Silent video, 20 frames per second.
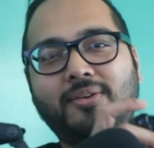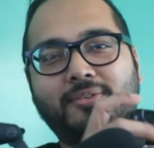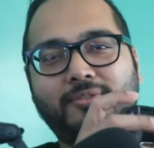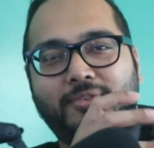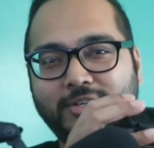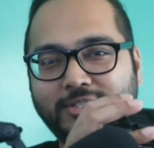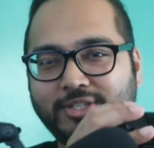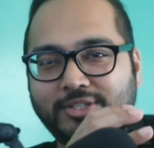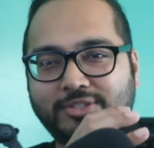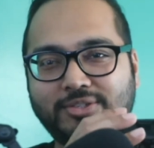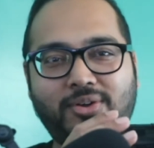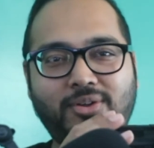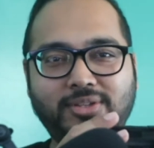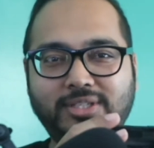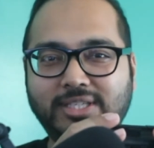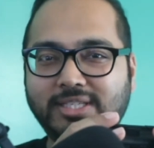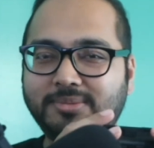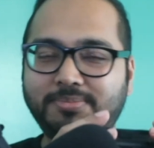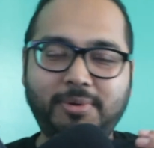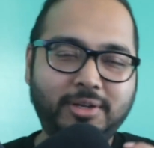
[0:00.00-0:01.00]
versus all
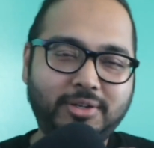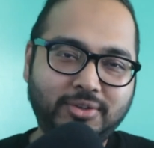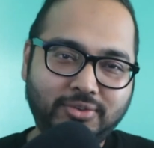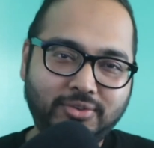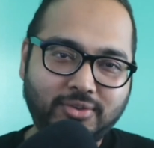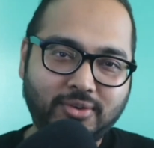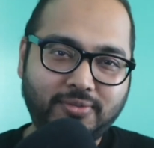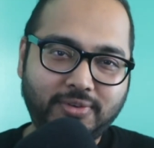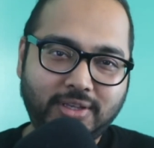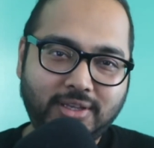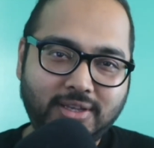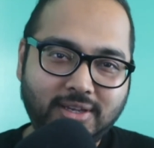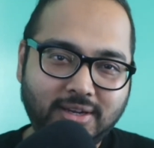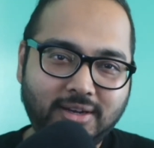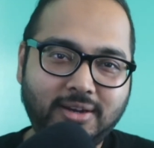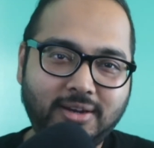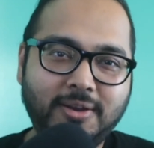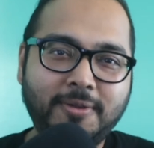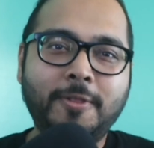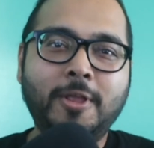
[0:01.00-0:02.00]
these buttons over
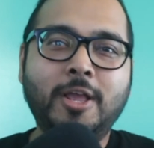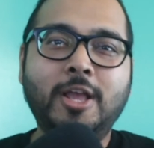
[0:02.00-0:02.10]
here.